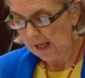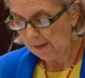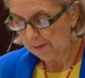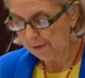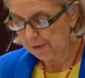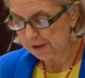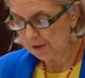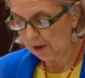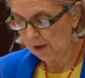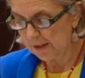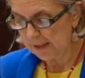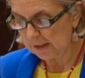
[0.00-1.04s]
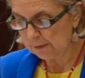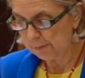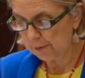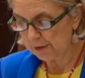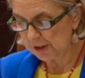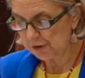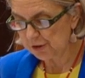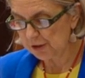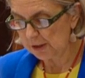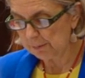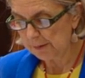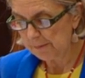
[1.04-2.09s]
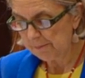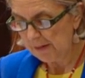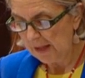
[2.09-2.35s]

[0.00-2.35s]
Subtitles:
and 39 exporting sheep.